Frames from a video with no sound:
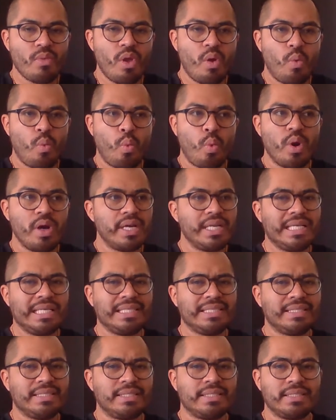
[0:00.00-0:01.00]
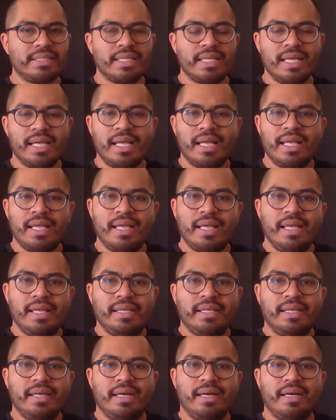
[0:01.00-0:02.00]
what is,
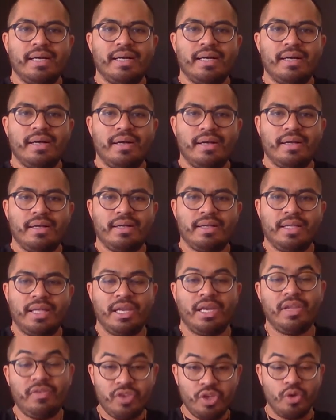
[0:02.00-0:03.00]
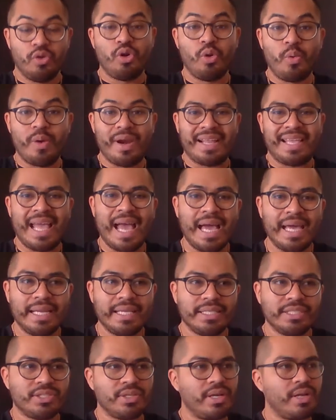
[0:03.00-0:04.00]
and if you don't know what a cat
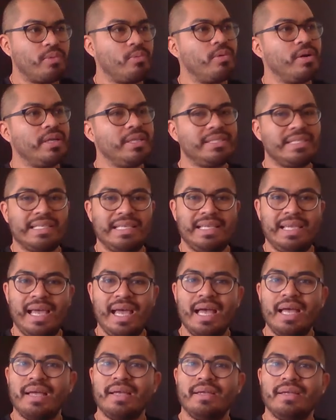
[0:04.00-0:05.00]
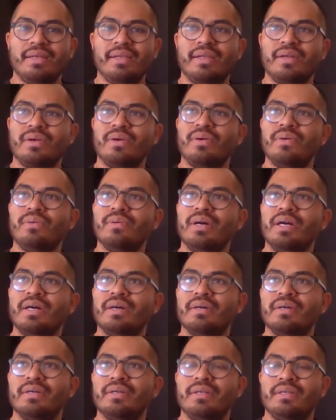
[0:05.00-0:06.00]
is, you're like, what is a cat? You're like, oh wow.
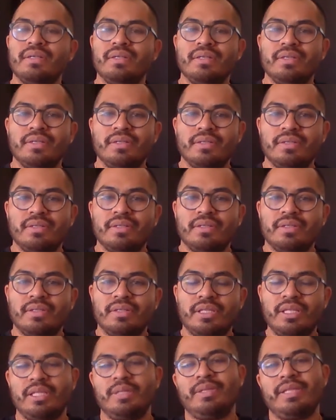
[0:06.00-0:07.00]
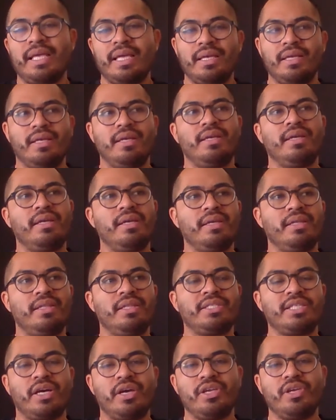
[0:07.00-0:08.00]
They
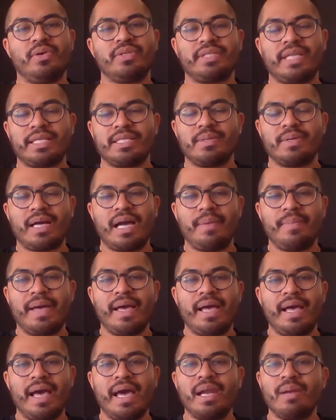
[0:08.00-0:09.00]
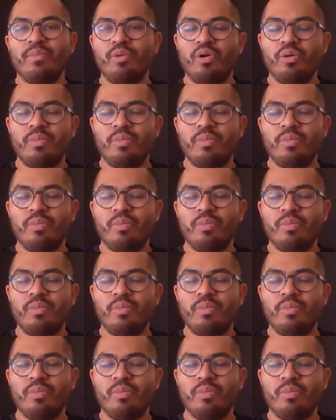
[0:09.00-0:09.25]
tell you it's like some kind of animal,